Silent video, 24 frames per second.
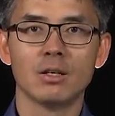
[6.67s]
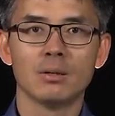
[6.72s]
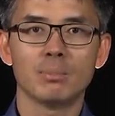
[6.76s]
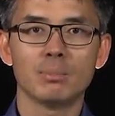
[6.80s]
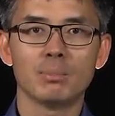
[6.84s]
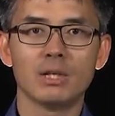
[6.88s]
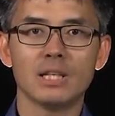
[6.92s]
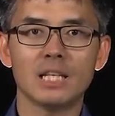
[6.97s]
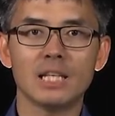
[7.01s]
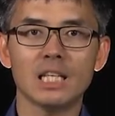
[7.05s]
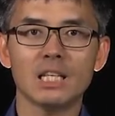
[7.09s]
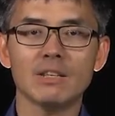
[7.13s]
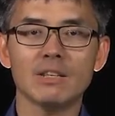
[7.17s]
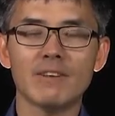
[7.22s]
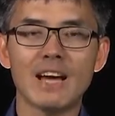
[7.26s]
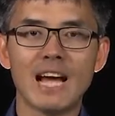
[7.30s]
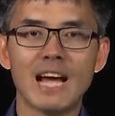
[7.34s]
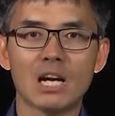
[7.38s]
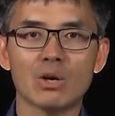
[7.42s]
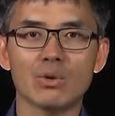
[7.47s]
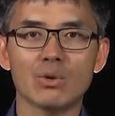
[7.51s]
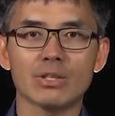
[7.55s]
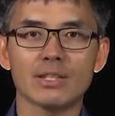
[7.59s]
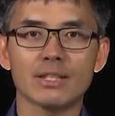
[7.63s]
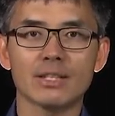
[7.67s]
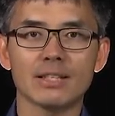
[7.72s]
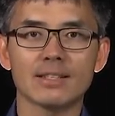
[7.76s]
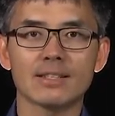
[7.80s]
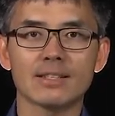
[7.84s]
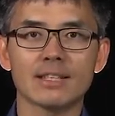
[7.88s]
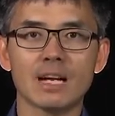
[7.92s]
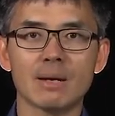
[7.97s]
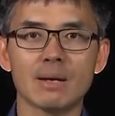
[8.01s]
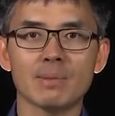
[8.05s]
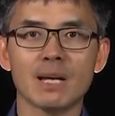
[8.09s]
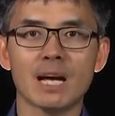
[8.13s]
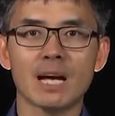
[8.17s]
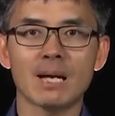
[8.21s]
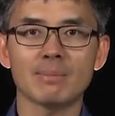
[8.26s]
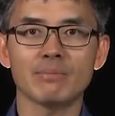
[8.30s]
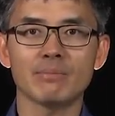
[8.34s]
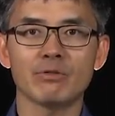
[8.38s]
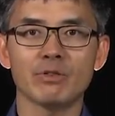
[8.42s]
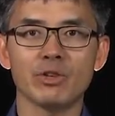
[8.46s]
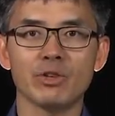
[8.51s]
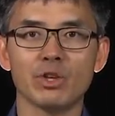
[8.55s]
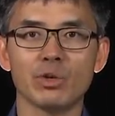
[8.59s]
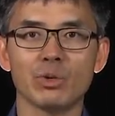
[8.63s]
Predictive accuracy is
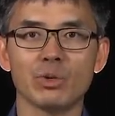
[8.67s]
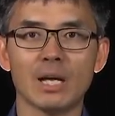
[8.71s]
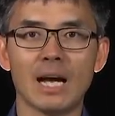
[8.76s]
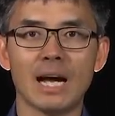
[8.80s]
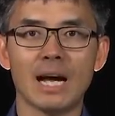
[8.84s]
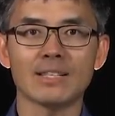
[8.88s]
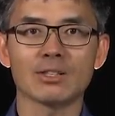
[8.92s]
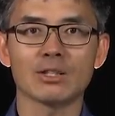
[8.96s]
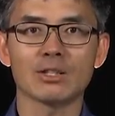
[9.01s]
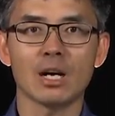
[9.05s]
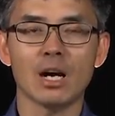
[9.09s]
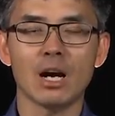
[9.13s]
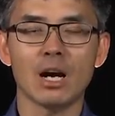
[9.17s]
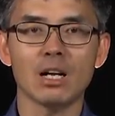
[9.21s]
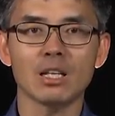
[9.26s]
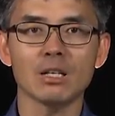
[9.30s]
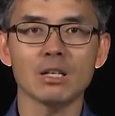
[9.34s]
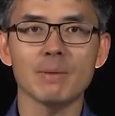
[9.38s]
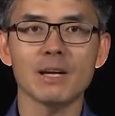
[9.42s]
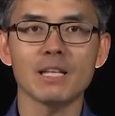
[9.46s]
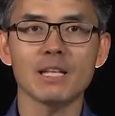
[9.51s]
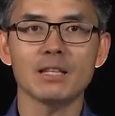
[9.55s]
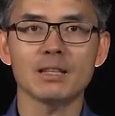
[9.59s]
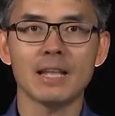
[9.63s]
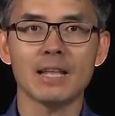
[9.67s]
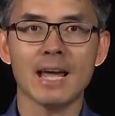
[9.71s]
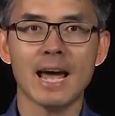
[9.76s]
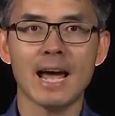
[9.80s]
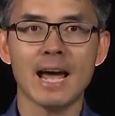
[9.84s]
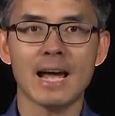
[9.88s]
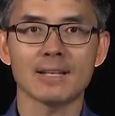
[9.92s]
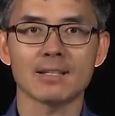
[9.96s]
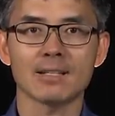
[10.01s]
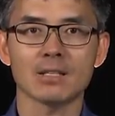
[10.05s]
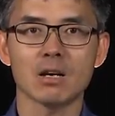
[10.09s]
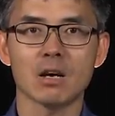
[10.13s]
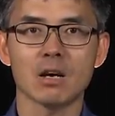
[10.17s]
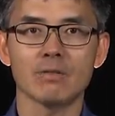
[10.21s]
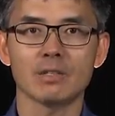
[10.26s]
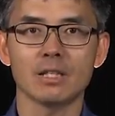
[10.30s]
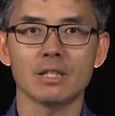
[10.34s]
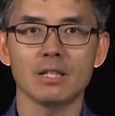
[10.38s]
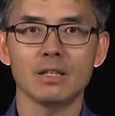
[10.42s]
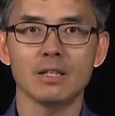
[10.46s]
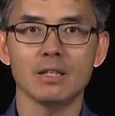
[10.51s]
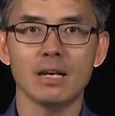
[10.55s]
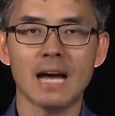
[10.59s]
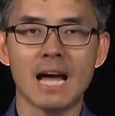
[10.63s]
sometimes viewed as the ultimate test of
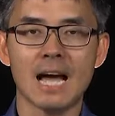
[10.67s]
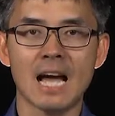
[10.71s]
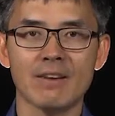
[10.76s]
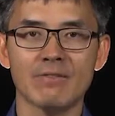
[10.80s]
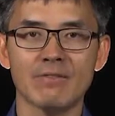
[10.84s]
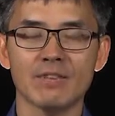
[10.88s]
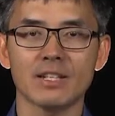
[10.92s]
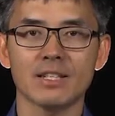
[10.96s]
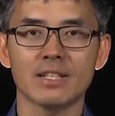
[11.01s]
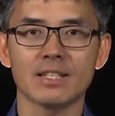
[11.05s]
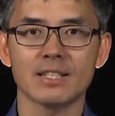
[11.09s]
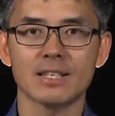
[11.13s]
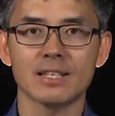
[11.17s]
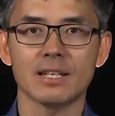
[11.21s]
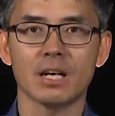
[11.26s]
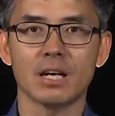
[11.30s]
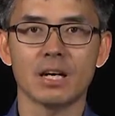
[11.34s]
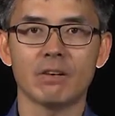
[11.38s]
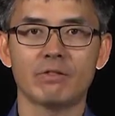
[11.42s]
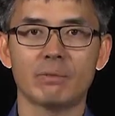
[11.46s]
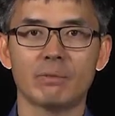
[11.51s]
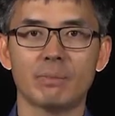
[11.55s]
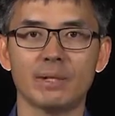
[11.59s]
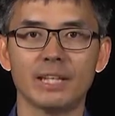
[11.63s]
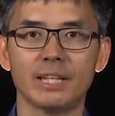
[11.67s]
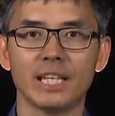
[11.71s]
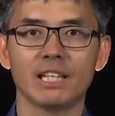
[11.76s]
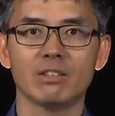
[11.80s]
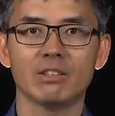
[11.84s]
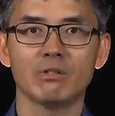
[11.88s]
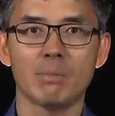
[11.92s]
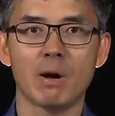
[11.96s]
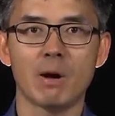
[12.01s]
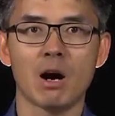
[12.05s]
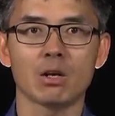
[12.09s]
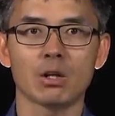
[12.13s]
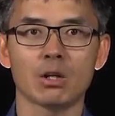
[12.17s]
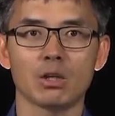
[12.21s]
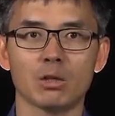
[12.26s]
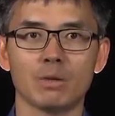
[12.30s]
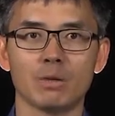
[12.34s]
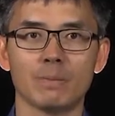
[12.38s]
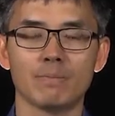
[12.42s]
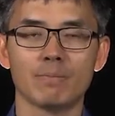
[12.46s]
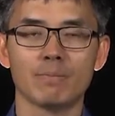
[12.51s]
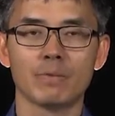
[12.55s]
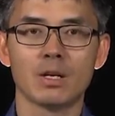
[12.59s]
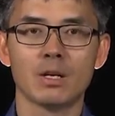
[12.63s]
the efficacy of a predictive
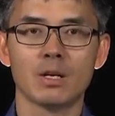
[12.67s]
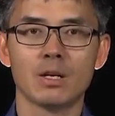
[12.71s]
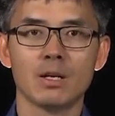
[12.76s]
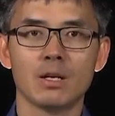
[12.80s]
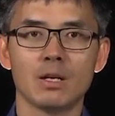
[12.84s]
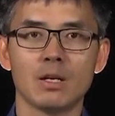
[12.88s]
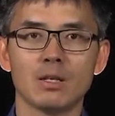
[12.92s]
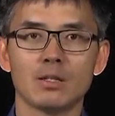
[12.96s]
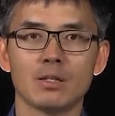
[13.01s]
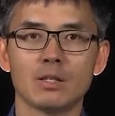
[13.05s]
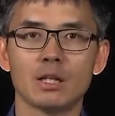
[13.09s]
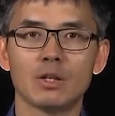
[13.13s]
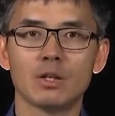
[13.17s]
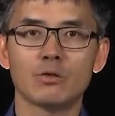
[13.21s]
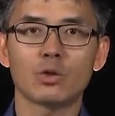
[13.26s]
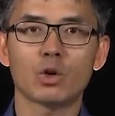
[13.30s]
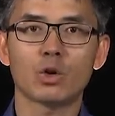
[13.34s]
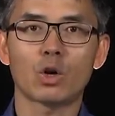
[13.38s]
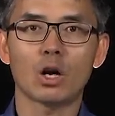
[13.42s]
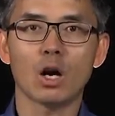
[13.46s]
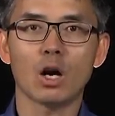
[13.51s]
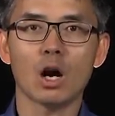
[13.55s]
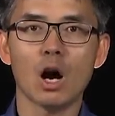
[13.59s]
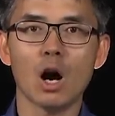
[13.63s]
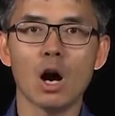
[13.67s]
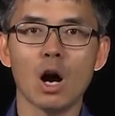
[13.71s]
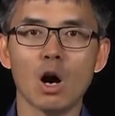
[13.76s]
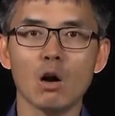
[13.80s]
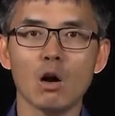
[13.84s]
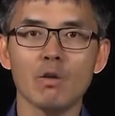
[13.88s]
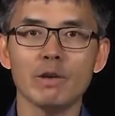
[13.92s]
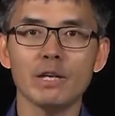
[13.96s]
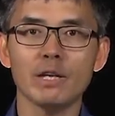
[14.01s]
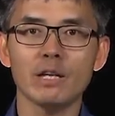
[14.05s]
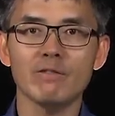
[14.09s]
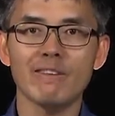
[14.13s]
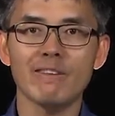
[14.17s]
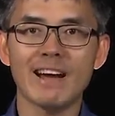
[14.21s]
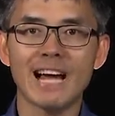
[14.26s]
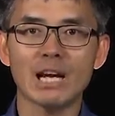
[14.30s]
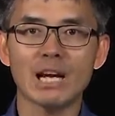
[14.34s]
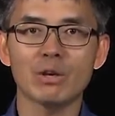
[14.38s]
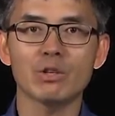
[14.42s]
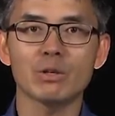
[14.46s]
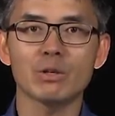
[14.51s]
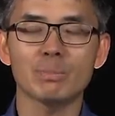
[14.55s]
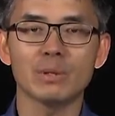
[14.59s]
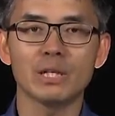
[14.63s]
model. Therefore, how we
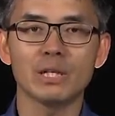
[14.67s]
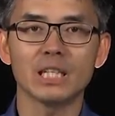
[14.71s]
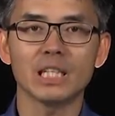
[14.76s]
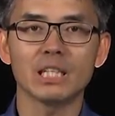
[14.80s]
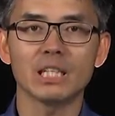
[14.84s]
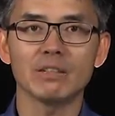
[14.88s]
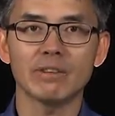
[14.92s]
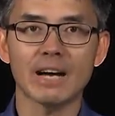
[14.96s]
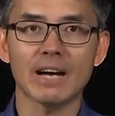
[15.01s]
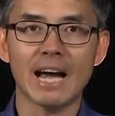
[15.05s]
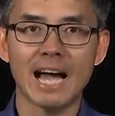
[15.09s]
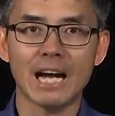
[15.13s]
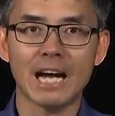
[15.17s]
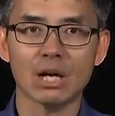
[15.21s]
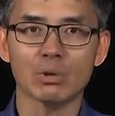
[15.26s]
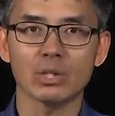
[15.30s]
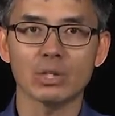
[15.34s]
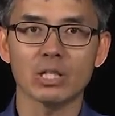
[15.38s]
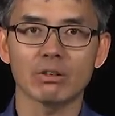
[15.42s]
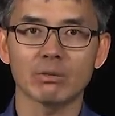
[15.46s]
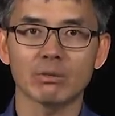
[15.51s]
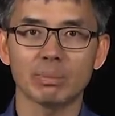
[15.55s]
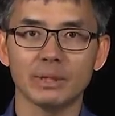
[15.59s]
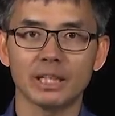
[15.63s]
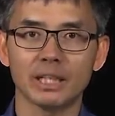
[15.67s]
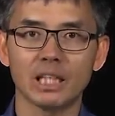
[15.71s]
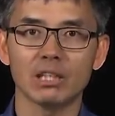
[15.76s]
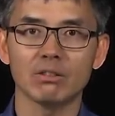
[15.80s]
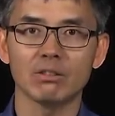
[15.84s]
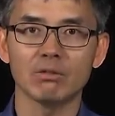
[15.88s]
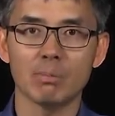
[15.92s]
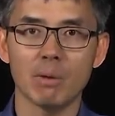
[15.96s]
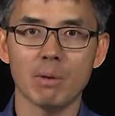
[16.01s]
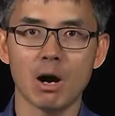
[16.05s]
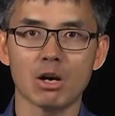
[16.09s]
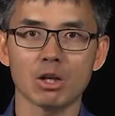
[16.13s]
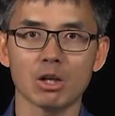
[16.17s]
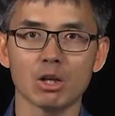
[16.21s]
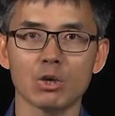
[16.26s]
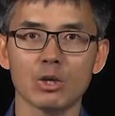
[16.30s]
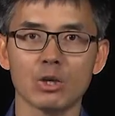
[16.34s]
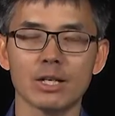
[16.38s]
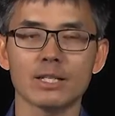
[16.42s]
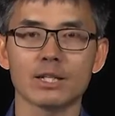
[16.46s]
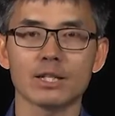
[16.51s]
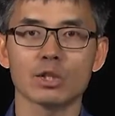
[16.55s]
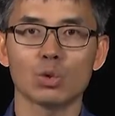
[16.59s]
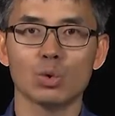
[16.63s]
evaluate the predictive accuracy of a predictive model
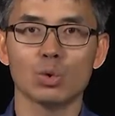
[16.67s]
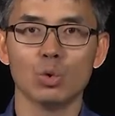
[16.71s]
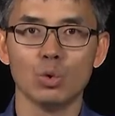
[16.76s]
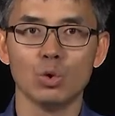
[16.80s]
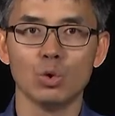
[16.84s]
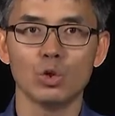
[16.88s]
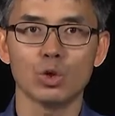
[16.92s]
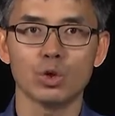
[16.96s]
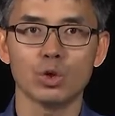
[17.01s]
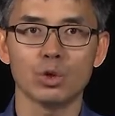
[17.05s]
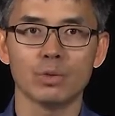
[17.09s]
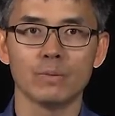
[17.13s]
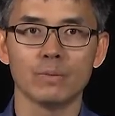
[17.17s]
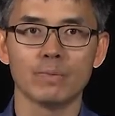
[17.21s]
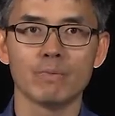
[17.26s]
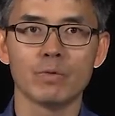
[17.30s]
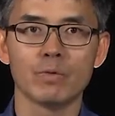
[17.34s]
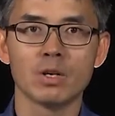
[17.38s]
is crucial.